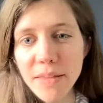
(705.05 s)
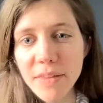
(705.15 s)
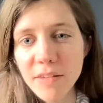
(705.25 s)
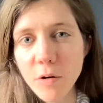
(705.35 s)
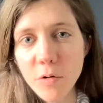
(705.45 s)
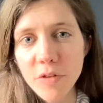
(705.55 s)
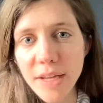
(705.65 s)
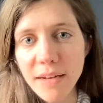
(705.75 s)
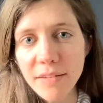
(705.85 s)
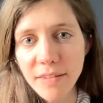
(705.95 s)
and there's a lot of
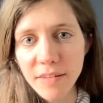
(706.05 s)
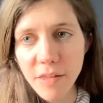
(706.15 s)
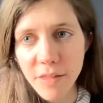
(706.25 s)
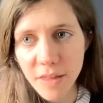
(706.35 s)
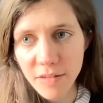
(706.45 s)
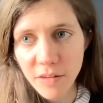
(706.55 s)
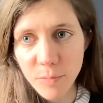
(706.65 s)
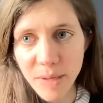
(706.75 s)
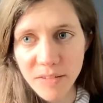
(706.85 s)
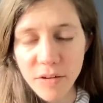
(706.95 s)
analysis I think that's
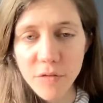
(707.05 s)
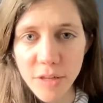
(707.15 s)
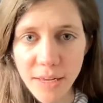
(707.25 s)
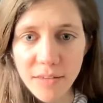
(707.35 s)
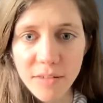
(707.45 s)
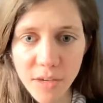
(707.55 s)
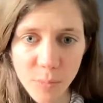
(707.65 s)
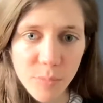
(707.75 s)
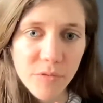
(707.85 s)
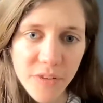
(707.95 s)
expected over the next
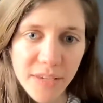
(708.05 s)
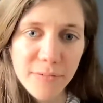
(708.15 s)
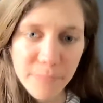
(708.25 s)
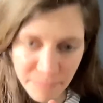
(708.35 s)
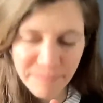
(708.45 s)
couple of days.